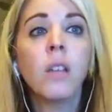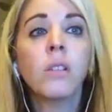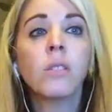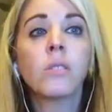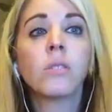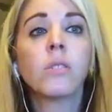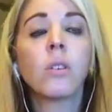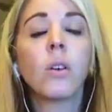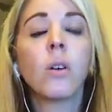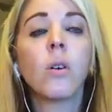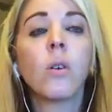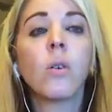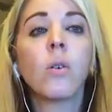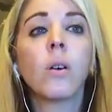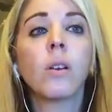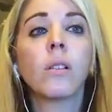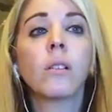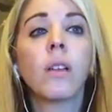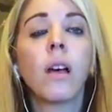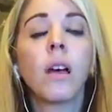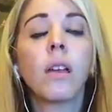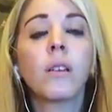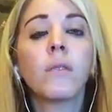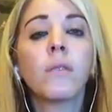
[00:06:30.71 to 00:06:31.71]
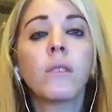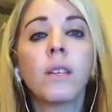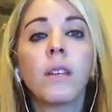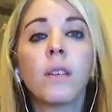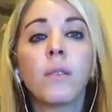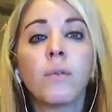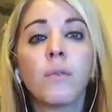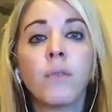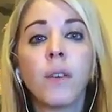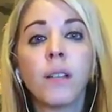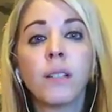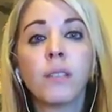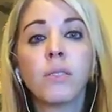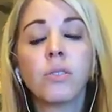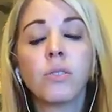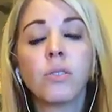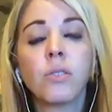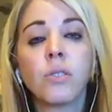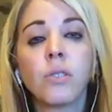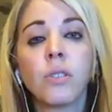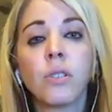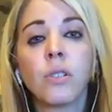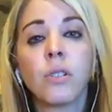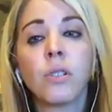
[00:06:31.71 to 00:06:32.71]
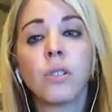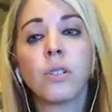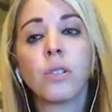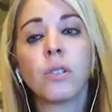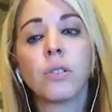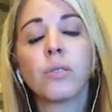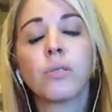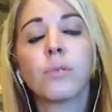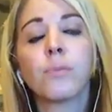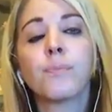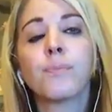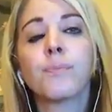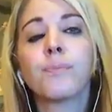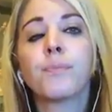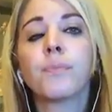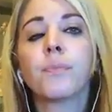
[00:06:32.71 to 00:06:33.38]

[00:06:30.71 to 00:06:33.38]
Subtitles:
So a lot of the investor